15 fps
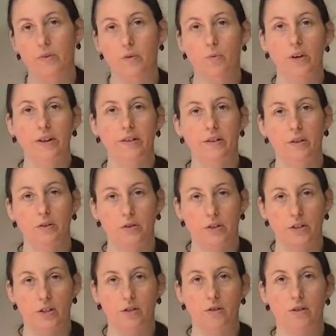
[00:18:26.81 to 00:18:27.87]
with a
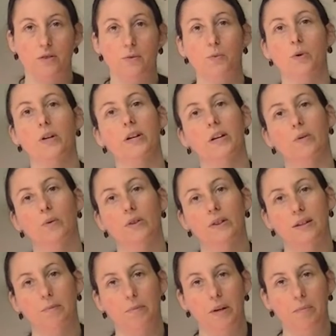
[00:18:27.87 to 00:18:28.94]
nutritionist working with
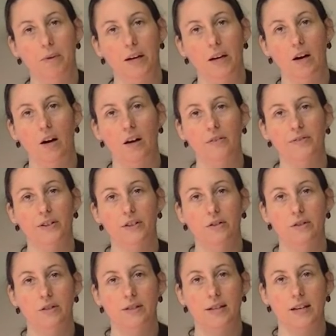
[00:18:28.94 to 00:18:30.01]
them, they may offer you
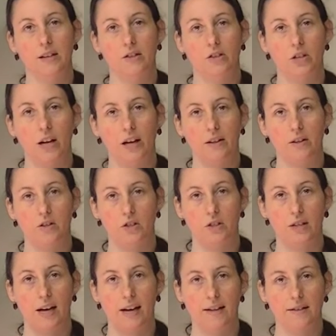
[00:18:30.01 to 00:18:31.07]
a zinc challenge
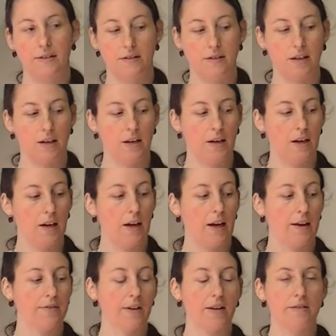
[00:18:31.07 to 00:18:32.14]
test,
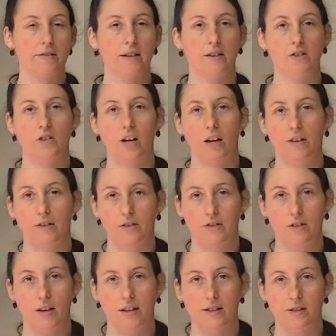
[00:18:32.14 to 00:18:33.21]
and that zinc challenge
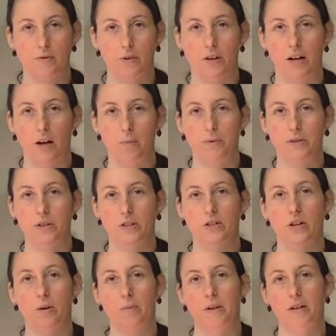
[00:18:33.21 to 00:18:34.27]
test will help you
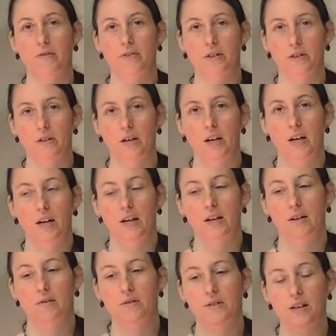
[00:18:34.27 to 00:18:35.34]
determine if your
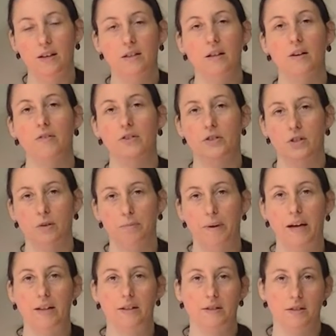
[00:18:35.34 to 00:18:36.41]
zinc levels are
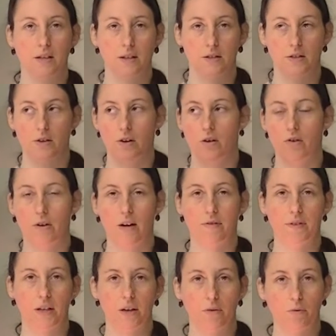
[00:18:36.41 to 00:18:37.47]
balancing, so you don't have
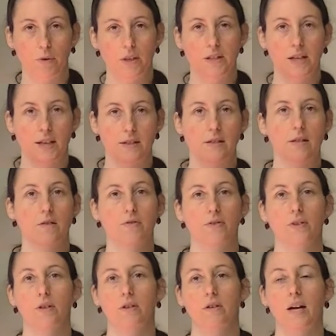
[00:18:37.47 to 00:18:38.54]
to get retested
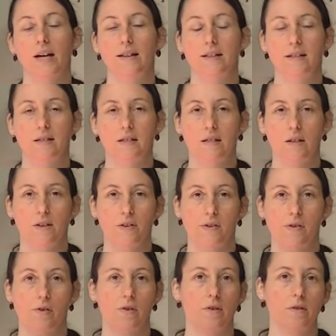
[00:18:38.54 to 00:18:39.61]
for at least
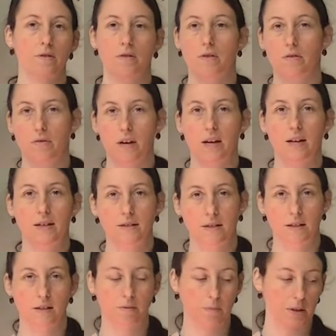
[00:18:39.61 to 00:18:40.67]
another 3 to
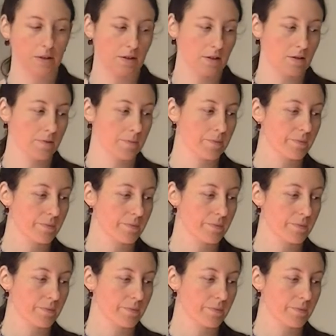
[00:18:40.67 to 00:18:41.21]
6 months.